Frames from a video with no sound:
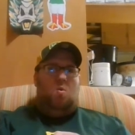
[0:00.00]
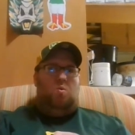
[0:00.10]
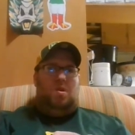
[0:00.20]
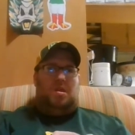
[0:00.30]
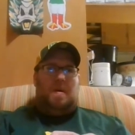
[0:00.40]

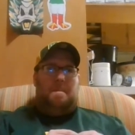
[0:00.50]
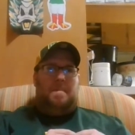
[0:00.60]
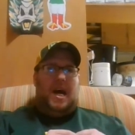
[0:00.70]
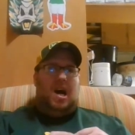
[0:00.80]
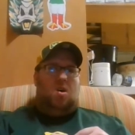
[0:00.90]
with
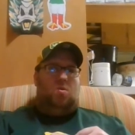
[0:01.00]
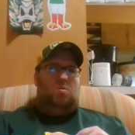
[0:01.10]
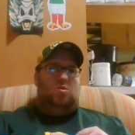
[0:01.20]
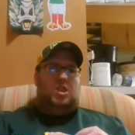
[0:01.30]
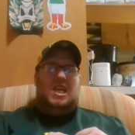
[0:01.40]
about
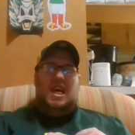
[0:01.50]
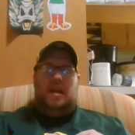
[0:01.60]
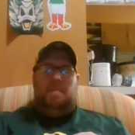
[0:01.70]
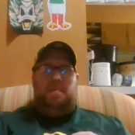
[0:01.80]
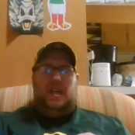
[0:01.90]

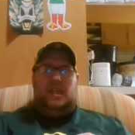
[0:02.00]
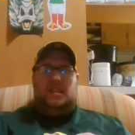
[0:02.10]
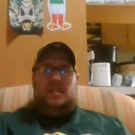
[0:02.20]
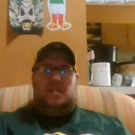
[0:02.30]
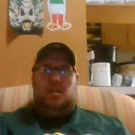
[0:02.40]
10
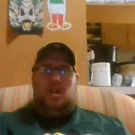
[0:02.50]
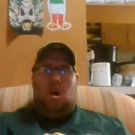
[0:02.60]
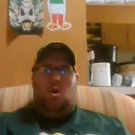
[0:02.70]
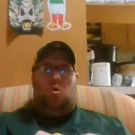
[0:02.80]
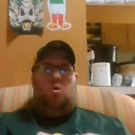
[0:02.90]
minutes to
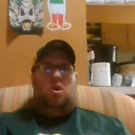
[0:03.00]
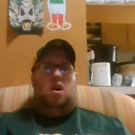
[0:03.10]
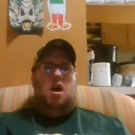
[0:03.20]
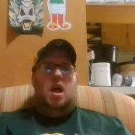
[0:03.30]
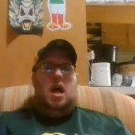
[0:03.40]
go
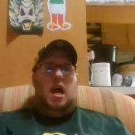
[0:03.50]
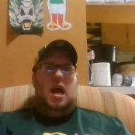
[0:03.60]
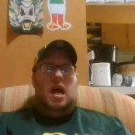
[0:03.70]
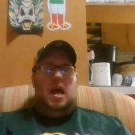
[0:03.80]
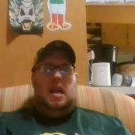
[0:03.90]

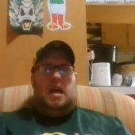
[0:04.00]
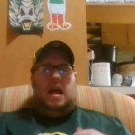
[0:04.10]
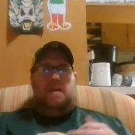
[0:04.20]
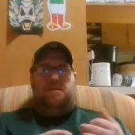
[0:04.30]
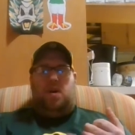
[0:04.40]
and
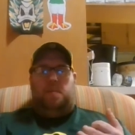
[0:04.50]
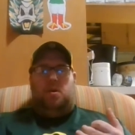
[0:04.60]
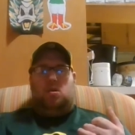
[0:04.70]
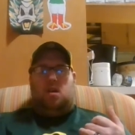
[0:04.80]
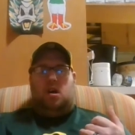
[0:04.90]
a
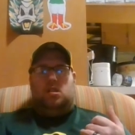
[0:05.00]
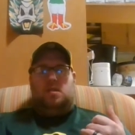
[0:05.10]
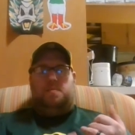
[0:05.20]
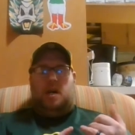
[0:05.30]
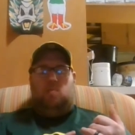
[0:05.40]
fumble
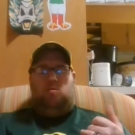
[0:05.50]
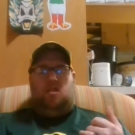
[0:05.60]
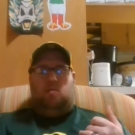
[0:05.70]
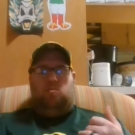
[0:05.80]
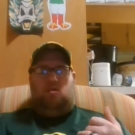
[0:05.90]
caused by
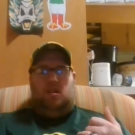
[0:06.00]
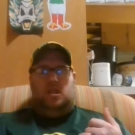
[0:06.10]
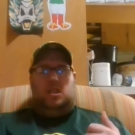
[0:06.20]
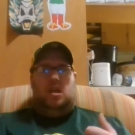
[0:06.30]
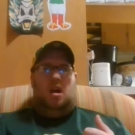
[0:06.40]
Brady
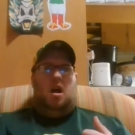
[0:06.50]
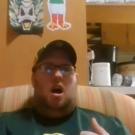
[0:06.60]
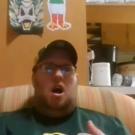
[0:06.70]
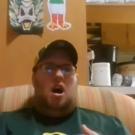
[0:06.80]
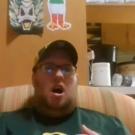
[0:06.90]
Breeze
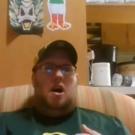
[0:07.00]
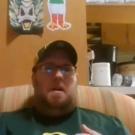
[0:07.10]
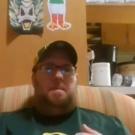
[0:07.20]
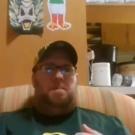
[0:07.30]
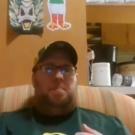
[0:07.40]

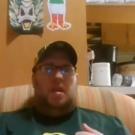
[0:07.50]
um,